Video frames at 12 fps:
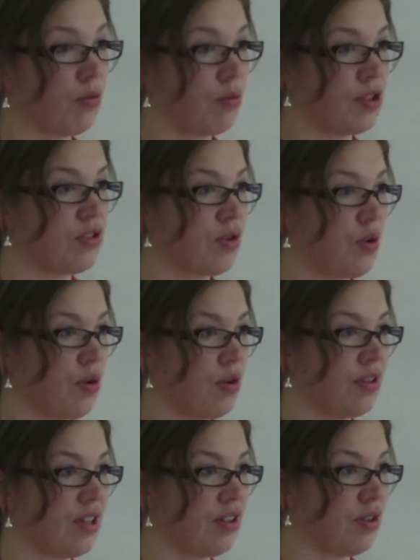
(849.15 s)
was
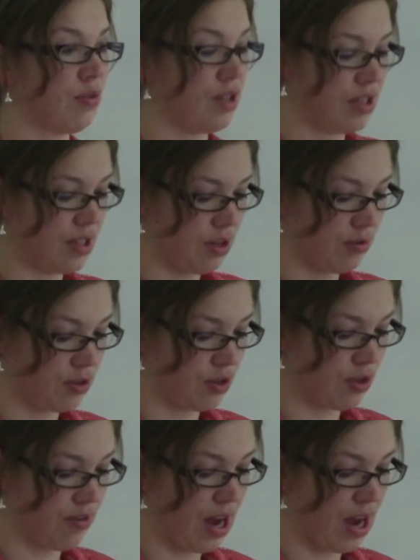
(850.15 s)
told that the Riesling Reserve